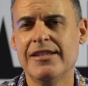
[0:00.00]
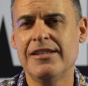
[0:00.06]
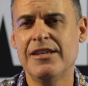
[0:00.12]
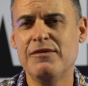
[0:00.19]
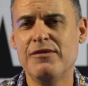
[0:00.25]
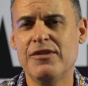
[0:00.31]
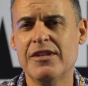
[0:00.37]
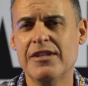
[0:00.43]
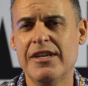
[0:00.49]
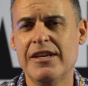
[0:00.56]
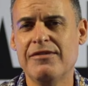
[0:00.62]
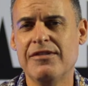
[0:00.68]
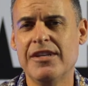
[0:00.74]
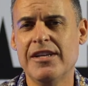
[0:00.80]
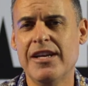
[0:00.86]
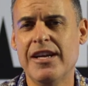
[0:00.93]
different
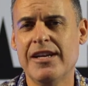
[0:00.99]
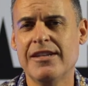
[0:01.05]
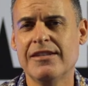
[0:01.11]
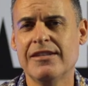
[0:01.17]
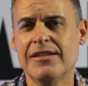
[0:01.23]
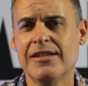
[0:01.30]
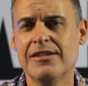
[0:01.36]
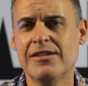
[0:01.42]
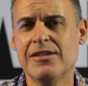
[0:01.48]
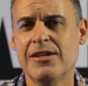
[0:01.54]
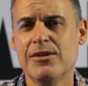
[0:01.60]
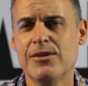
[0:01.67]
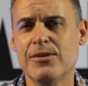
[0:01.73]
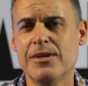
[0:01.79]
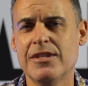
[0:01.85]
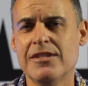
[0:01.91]
every hand,
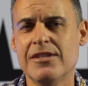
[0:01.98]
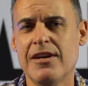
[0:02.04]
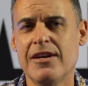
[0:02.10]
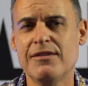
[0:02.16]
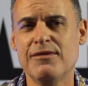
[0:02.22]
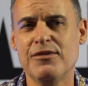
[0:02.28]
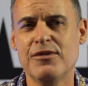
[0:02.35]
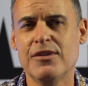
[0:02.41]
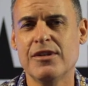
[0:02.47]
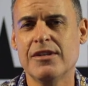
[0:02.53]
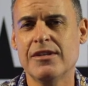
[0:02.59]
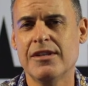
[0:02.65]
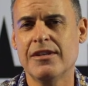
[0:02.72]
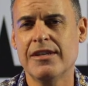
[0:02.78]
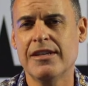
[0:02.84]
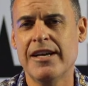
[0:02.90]
so it's hard for
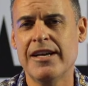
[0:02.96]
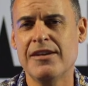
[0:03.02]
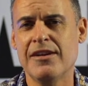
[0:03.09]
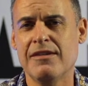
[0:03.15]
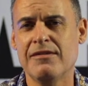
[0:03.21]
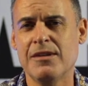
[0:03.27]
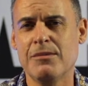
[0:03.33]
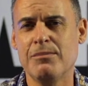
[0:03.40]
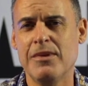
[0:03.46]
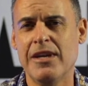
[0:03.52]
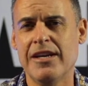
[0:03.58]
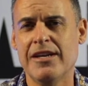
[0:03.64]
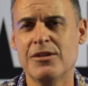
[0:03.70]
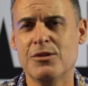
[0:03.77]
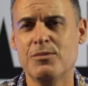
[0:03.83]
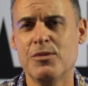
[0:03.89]
any of the
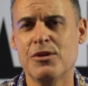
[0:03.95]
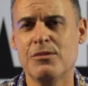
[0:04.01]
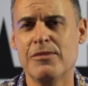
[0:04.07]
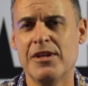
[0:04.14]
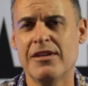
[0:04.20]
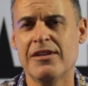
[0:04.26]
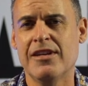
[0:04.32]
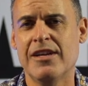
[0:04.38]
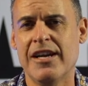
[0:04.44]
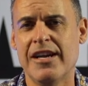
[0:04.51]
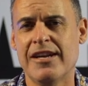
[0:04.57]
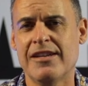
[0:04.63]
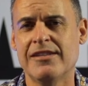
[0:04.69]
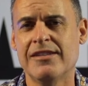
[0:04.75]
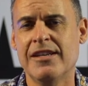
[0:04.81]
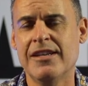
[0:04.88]
players put me on the
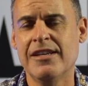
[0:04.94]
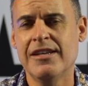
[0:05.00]
hand.